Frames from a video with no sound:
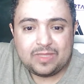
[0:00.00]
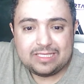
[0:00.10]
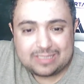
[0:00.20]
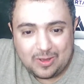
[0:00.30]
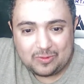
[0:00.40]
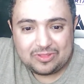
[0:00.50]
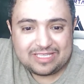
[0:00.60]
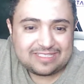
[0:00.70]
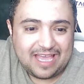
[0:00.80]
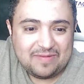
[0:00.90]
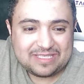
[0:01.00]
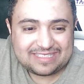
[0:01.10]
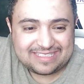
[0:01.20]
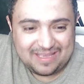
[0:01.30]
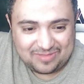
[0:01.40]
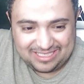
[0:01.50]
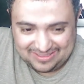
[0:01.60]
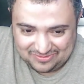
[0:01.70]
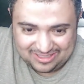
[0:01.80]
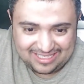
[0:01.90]
So this time is something
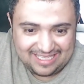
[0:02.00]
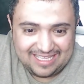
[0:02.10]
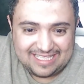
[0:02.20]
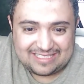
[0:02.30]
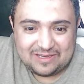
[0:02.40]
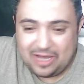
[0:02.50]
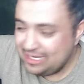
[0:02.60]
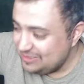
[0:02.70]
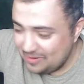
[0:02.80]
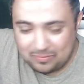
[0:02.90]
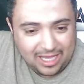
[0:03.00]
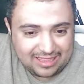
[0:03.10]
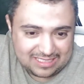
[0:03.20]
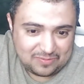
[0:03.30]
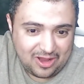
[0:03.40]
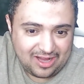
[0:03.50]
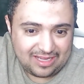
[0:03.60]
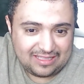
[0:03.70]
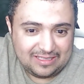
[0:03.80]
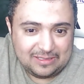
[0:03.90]
different. So I did not buy this
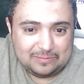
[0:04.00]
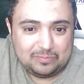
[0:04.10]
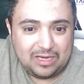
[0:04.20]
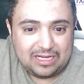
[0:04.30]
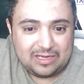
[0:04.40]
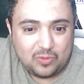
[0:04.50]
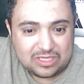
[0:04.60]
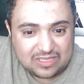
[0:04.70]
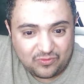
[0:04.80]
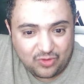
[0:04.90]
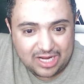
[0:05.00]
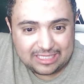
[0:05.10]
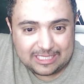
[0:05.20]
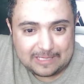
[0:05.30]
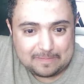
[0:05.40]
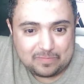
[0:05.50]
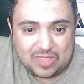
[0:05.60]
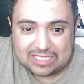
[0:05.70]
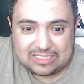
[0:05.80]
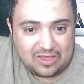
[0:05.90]
product, but it was a friend
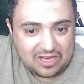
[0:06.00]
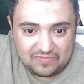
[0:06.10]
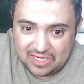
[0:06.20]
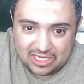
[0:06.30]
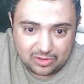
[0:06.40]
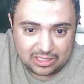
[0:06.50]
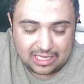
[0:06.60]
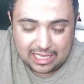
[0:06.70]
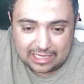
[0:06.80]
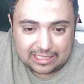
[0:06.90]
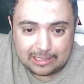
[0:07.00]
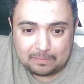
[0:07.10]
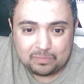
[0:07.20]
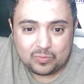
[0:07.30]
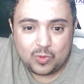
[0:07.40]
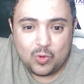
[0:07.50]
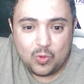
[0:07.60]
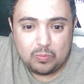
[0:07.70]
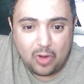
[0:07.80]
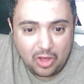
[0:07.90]
that's not even here in Canada who
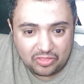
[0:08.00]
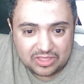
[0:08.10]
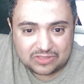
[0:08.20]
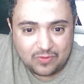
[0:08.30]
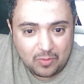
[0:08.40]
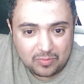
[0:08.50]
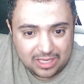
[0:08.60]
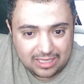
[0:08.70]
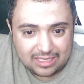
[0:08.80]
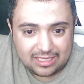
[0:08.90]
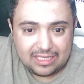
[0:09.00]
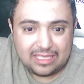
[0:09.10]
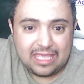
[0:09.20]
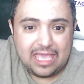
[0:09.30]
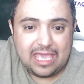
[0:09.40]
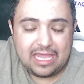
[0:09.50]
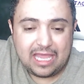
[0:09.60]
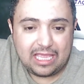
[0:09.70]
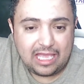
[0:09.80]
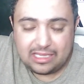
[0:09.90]
bought this from me, and
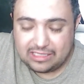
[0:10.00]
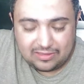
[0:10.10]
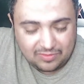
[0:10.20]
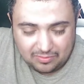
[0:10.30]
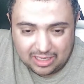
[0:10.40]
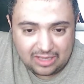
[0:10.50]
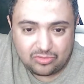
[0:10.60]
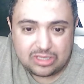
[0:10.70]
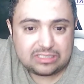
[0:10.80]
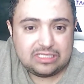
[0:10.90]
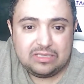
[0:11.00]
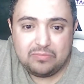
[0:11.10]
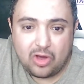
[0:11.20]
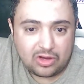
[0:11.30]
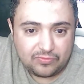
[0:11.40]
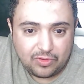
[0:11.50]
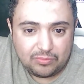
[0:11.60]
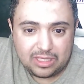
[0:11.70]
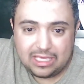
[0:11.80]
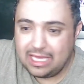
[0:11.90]
I gave him my address. He bought it for
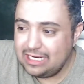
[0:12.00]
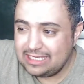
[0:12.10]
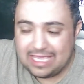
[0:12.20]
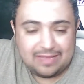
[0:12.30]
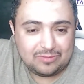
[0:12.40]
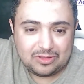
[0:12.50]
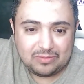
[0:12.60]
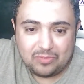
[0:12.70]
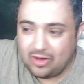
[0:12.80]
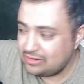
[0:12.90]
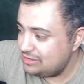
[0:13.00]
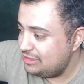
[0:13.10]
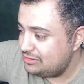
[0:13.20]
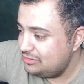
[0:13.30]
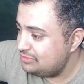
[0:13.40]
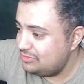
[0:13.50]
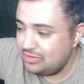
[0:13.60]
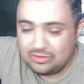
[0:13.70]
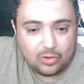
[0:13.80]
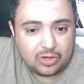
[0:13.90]
me, and it came to the box to the
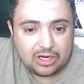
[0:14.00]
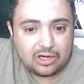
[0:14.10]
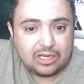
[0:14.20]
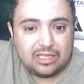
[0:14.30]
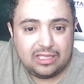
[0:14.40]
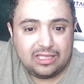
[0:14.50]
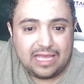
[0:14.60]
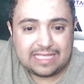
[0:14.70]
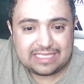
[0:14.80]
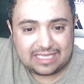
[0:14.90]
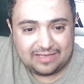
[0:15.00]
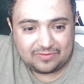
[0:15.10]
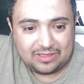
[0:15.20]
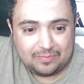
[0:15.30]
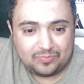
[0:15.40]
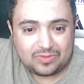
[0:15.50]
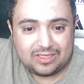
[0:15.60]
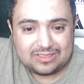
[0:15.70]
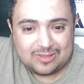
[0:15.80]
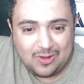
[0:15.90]
door here as a gift.
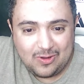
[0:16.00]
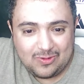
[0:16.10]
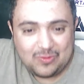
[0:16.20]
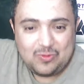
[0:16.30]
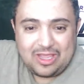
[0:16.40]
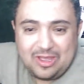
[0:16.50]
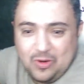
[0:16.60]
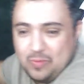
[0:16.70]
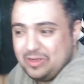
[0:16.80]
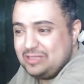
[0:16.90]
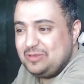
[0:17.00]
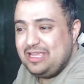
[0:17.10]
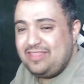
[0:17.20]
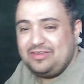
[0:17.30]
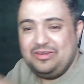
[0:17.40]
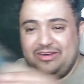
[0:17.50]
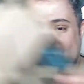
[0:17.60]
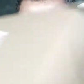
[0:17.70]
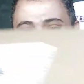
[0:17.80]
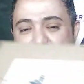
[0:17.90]
So we're gonna open it together here and
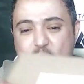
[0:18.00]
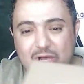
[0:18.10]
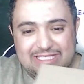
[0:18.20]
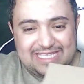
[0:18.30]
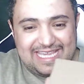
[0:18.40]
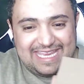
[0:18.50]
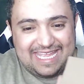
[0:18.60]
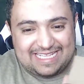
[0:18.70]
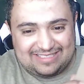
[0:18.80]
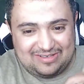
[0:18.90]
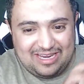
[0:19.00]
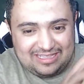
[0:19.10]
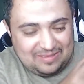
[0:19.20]
see what's in it, right?